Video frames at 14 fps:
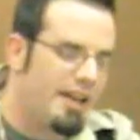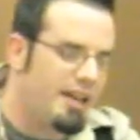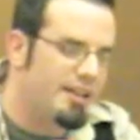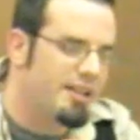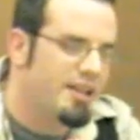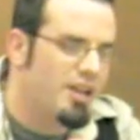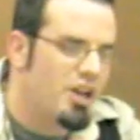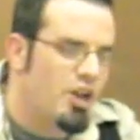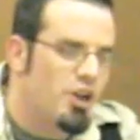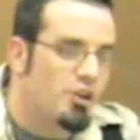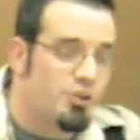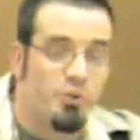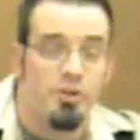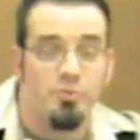And
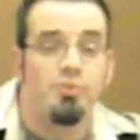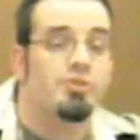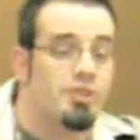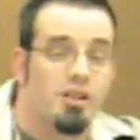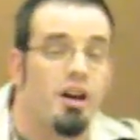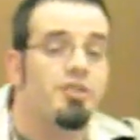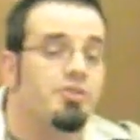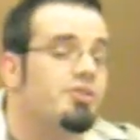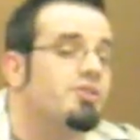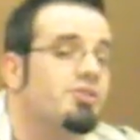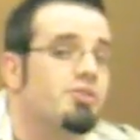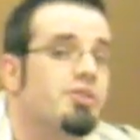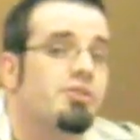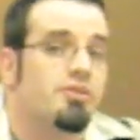so there was a conscious
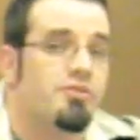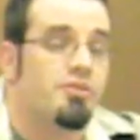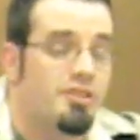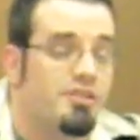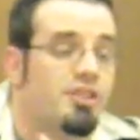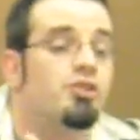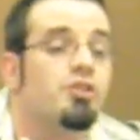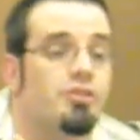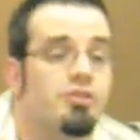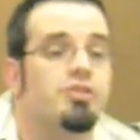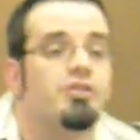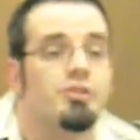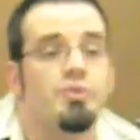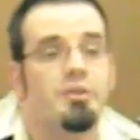decision
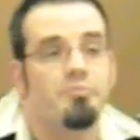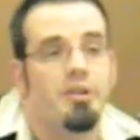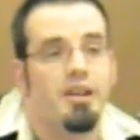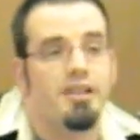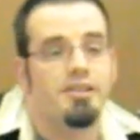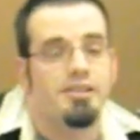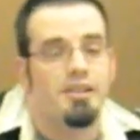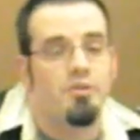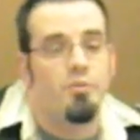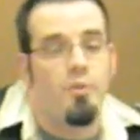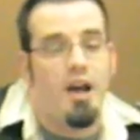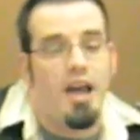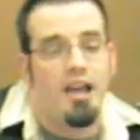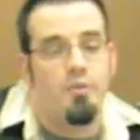to do it, because in a
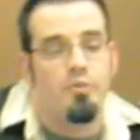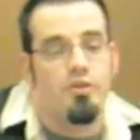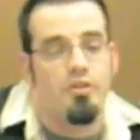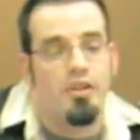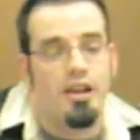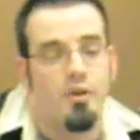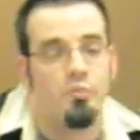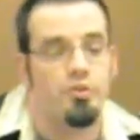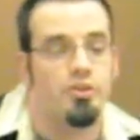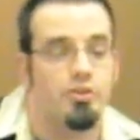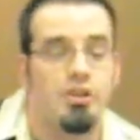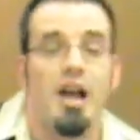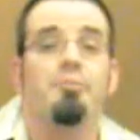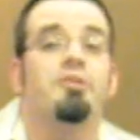way we're thinking, well,
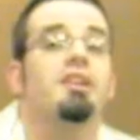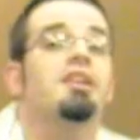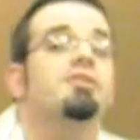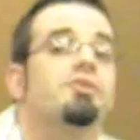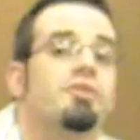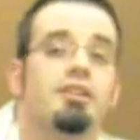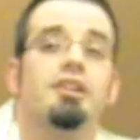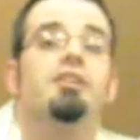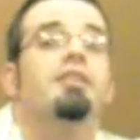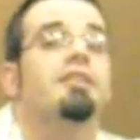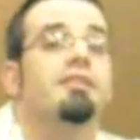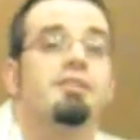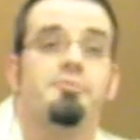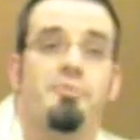the Japanese are
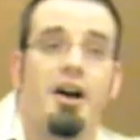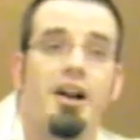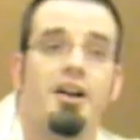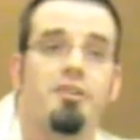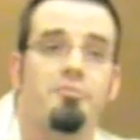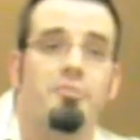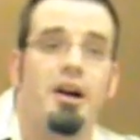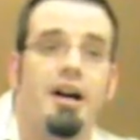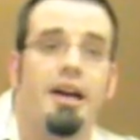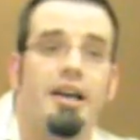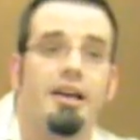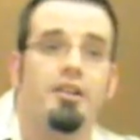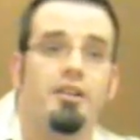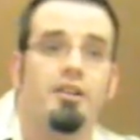clearly inspired
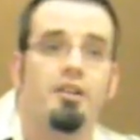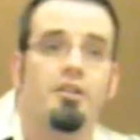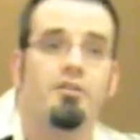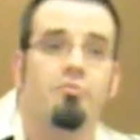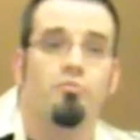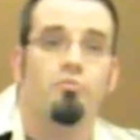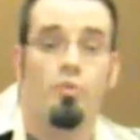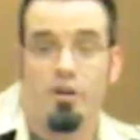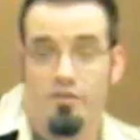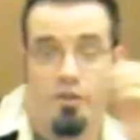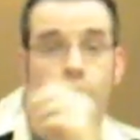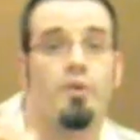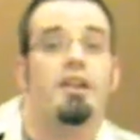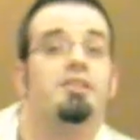by one
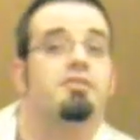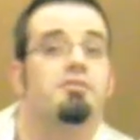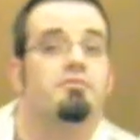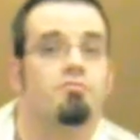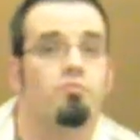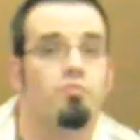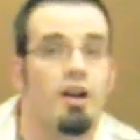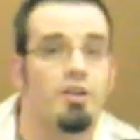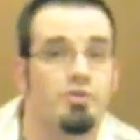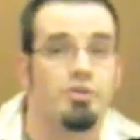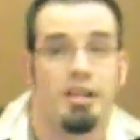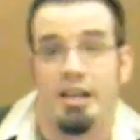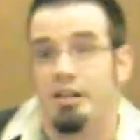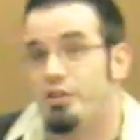of the greatest
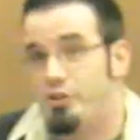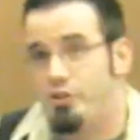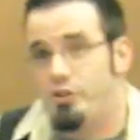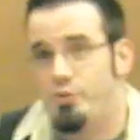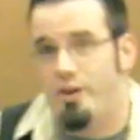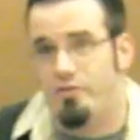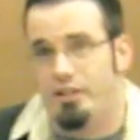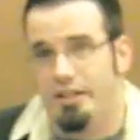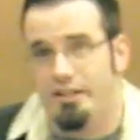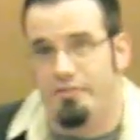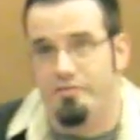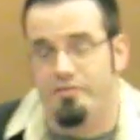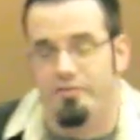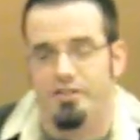writers in English who ever
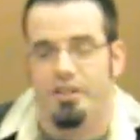lived.